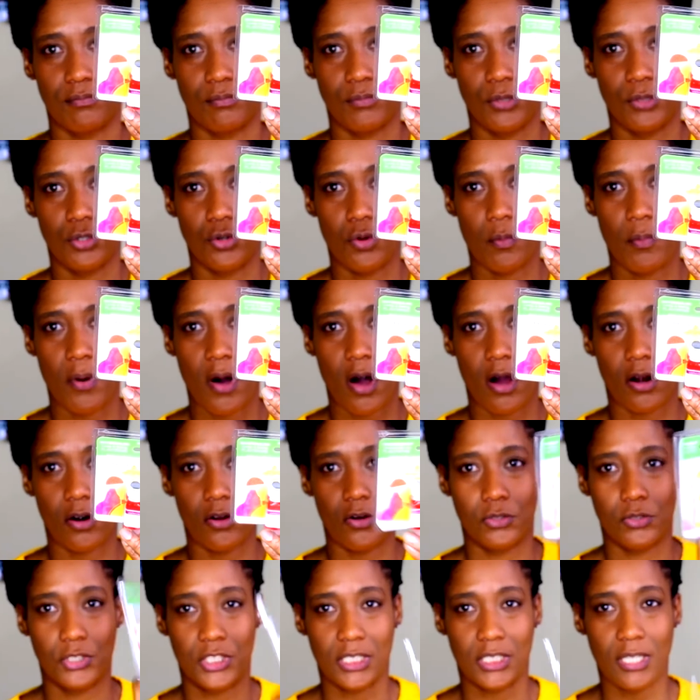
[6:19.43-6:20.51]
little
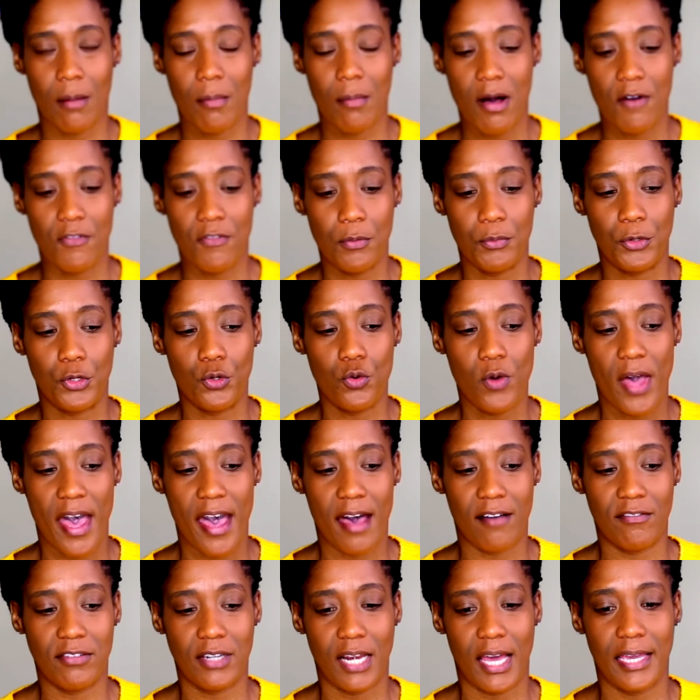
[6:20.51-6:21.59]
bottle, some of them do
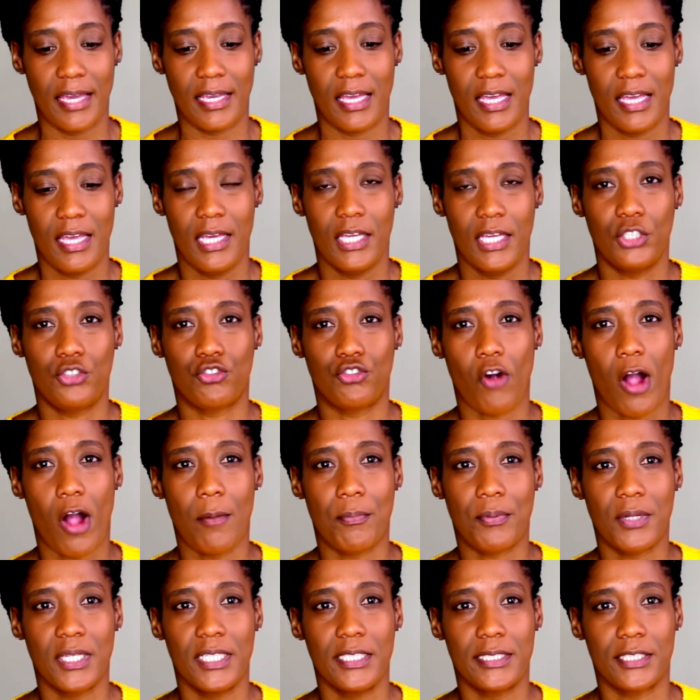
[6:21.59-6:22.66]
have like
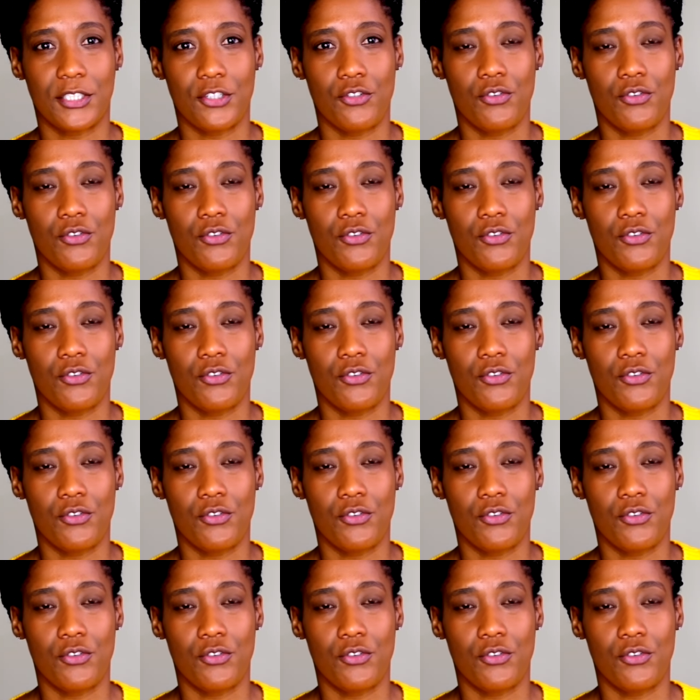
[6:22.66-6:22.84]
droplets.